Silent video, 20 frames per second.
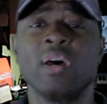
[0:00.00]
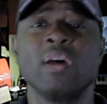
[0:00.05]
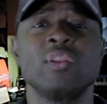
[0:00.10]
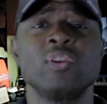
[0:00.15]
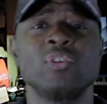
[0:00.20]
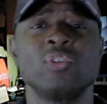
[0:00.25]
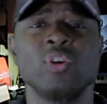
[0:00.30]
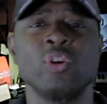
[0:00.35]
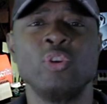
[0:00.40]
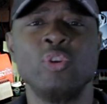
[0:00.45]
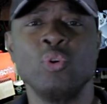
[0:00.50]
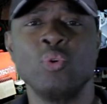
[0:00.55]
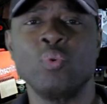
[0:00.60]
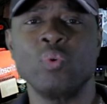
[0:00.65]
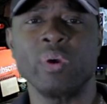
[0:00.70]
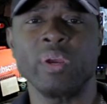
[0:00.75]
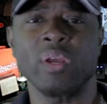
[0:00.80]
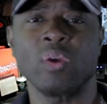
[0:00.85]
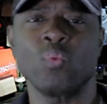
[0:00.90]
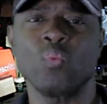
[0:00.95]
others are
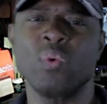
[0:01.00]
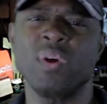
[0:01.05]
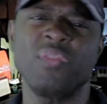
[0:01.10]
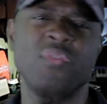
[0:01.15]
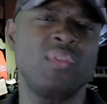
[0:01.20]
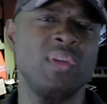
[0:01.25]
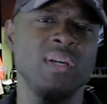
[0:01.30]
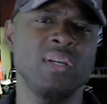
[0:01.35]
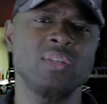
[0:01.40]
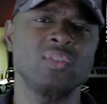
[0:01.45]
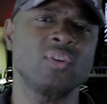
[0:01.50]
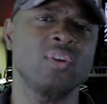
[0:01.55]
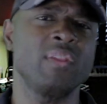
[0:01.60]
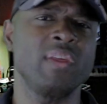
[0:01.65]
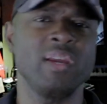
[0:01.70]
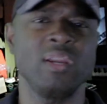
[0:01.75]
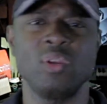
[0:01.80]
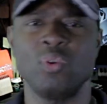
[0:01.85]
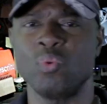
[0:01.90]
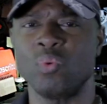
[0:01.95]
doing. What things are
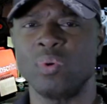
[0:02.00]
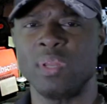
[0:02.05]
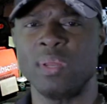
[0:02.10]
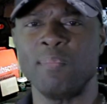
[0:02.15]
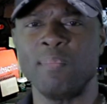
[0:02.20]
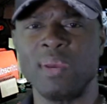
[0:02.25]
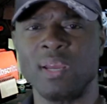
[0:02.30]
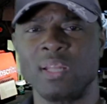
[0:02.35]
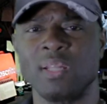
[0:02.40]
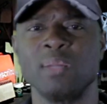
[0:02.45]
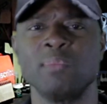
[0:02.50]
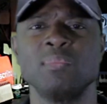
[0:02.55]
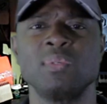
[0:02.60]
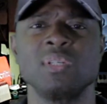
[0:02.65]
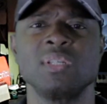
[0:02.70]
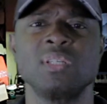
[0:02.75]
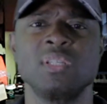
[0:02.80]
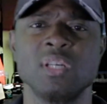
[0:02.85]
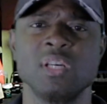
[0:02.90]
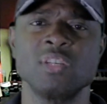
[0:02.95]
they doing that make them
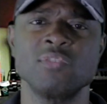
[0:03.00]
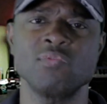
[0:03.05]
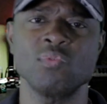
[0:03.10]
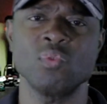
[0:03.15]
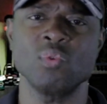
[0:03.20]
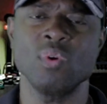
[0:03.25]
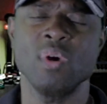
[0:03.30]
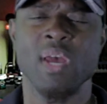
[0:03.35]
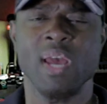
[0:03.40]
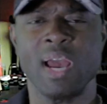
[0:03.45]
successful?